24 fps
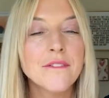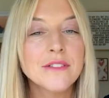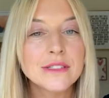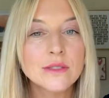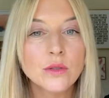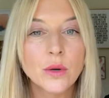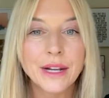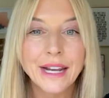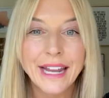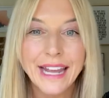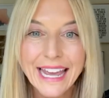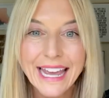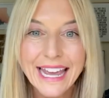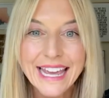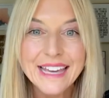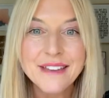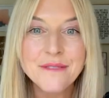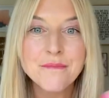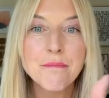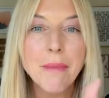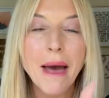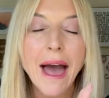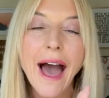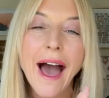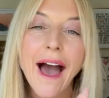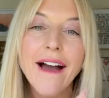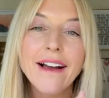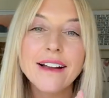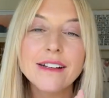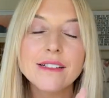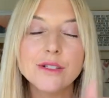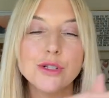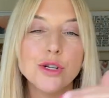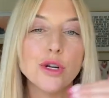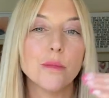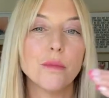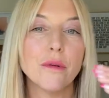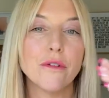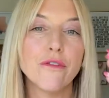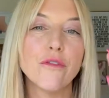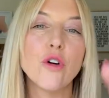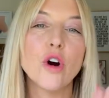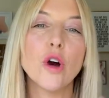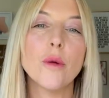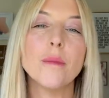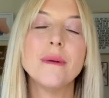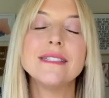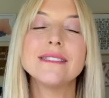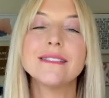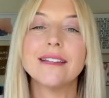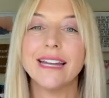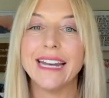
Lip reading: it's going to impact your performance,